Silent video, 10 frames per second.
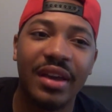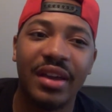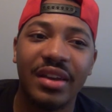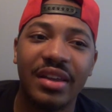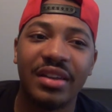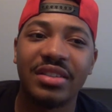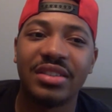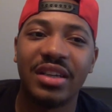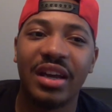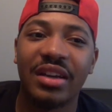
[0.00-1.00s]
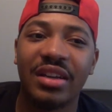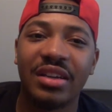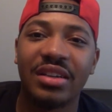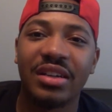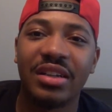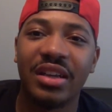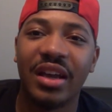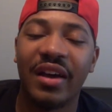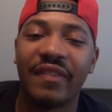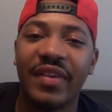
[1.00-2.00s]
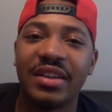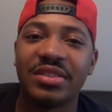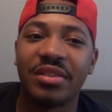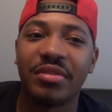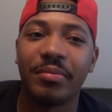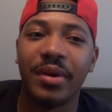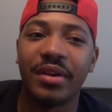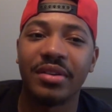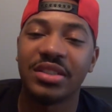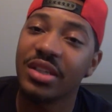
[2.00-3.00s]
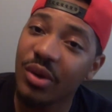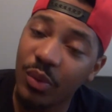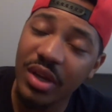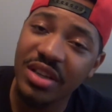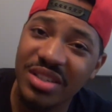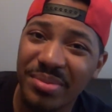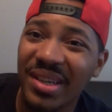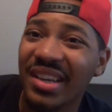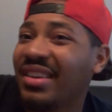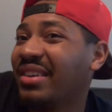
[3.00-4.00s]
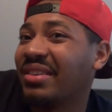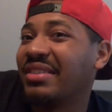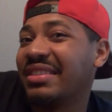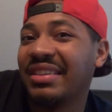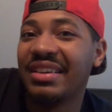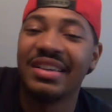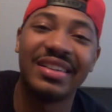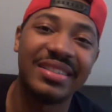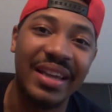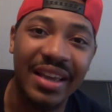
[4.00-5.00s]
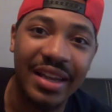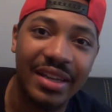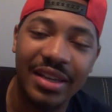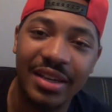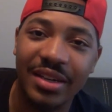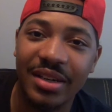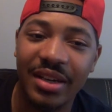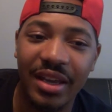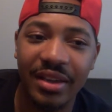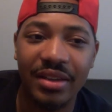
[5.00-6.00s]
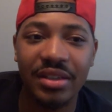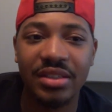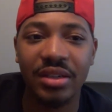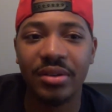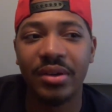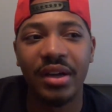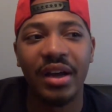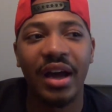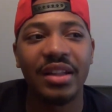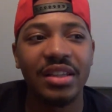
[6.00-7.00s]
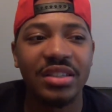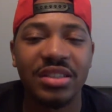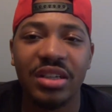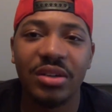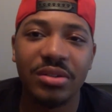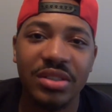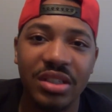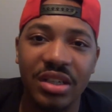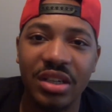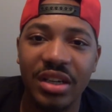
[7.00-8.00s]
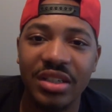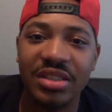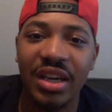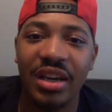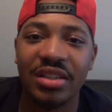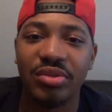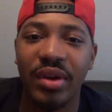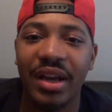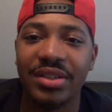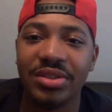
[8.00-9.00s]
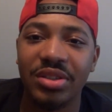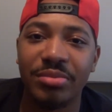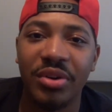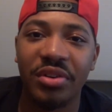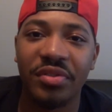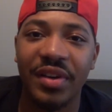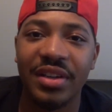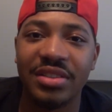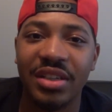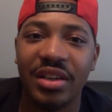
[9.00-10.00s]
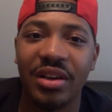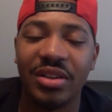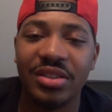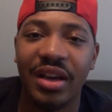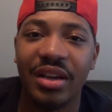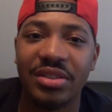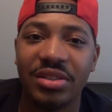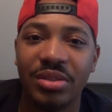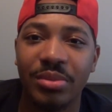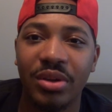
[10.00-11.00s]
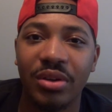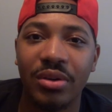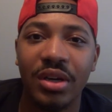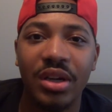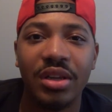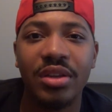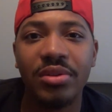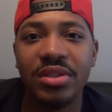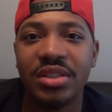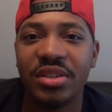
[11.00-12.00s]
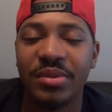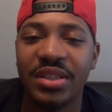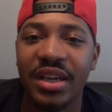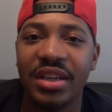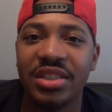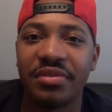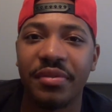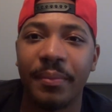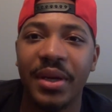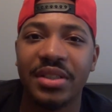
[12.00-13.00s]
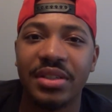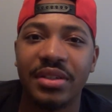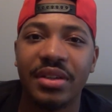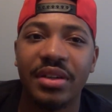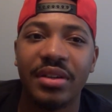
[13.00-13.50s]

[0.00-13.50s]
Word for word: and then to see how the uh, other guy fights off the bear still wins but you know he's dead at the end of the day so i think this goes into good insight into how sugimoto fights and also how sugimoto uses and retains information